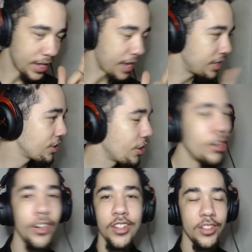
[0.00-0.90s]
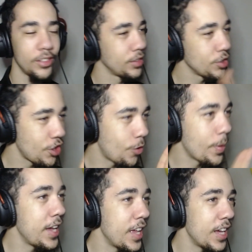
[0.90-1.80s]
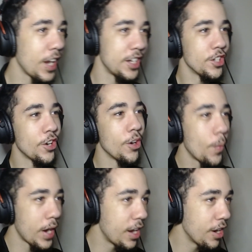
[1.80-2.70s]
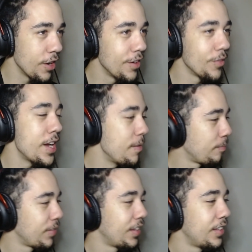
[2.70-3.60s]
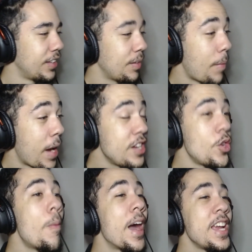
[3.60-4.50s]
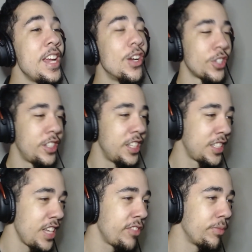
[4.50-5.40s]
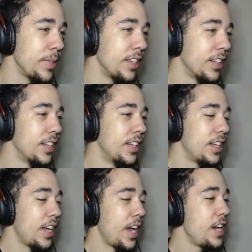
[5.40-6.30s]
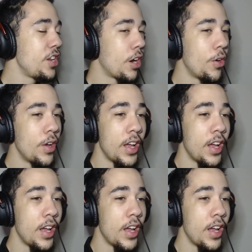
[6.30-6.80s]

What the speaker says: there's no way in hell I just heard what I heard, right? Do my ears deceive me? And you know,